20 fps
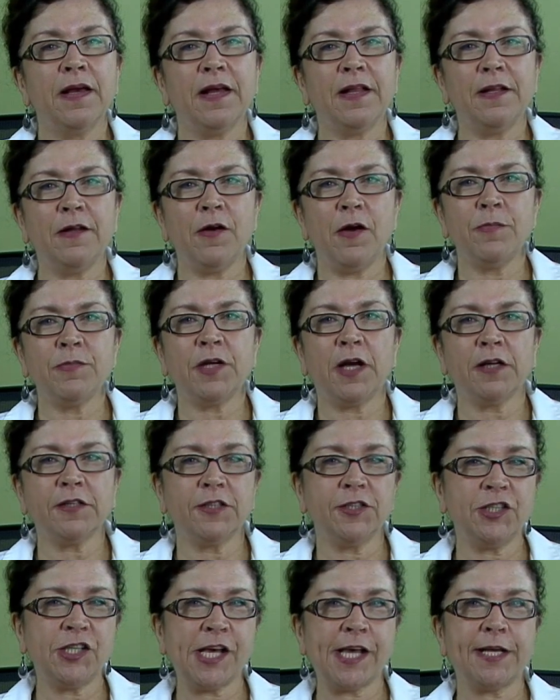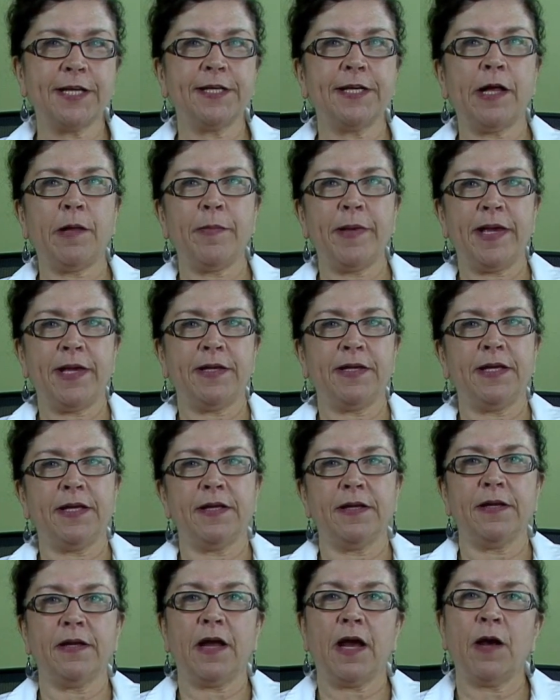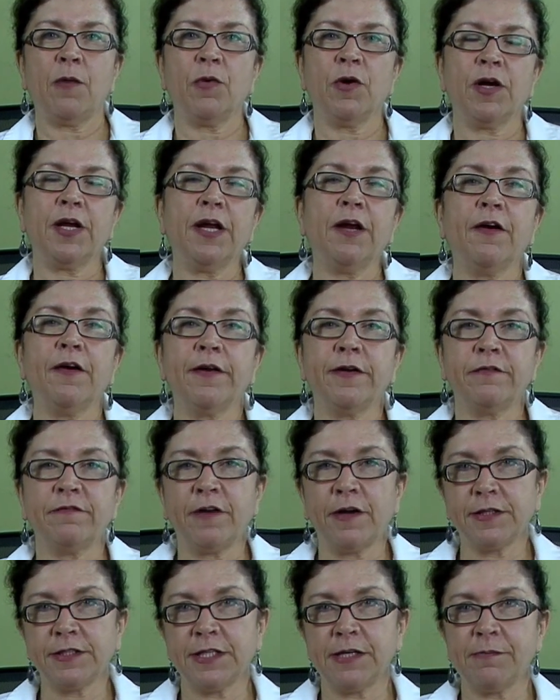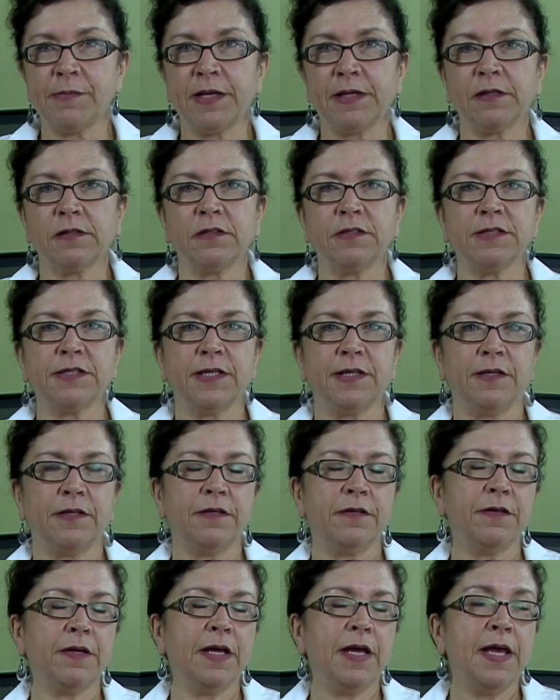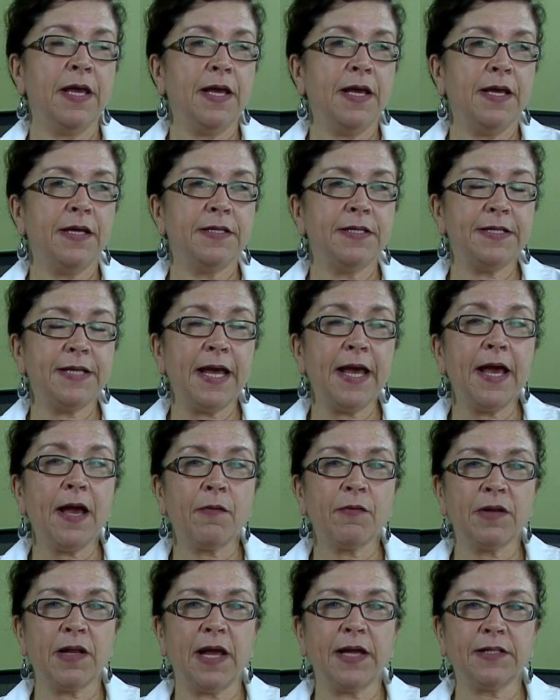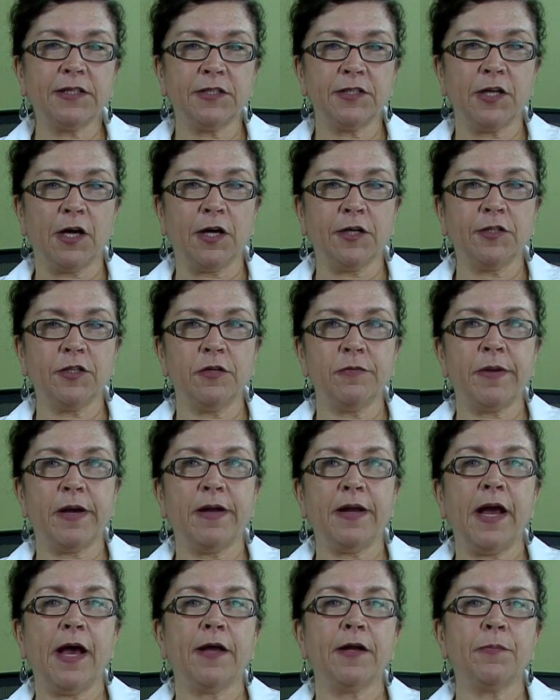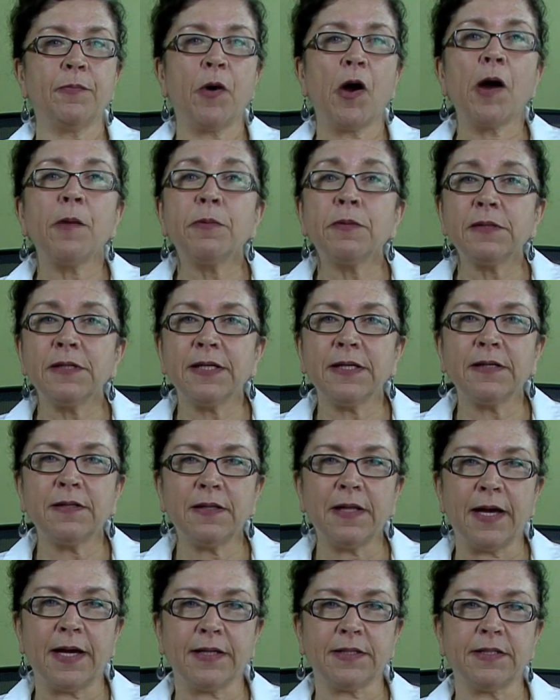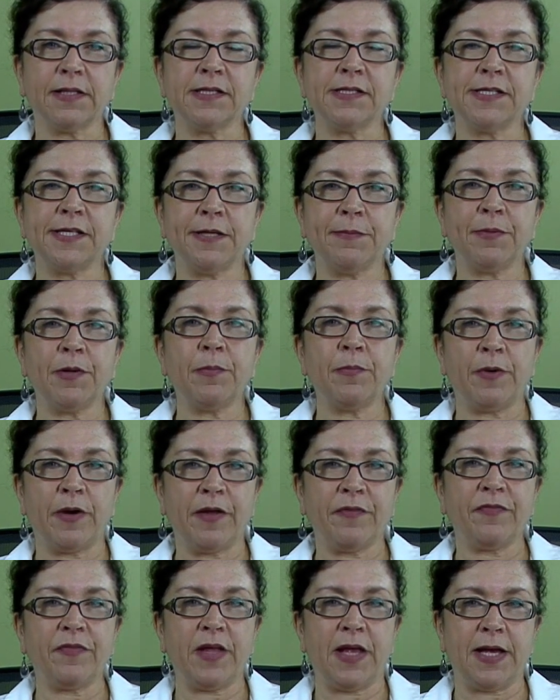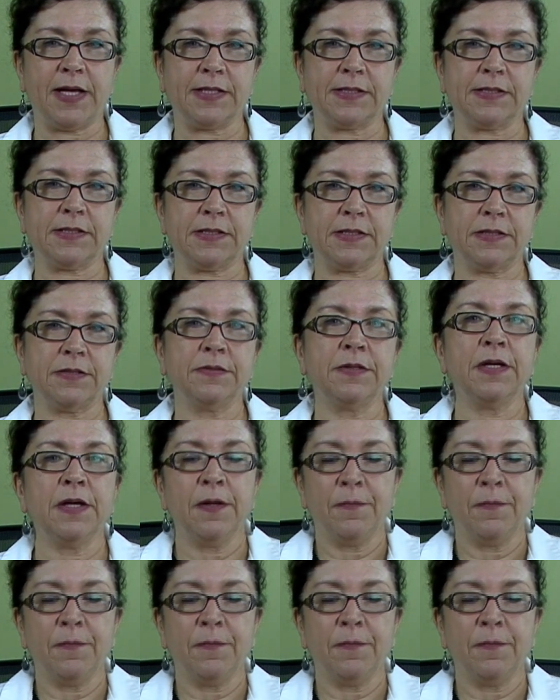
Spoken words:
Hello, I'm Dr. Janet Nalbandian. I work here at Avante Medical Center. And today I would like to talk to you about how to properly collect a SIBO breath test.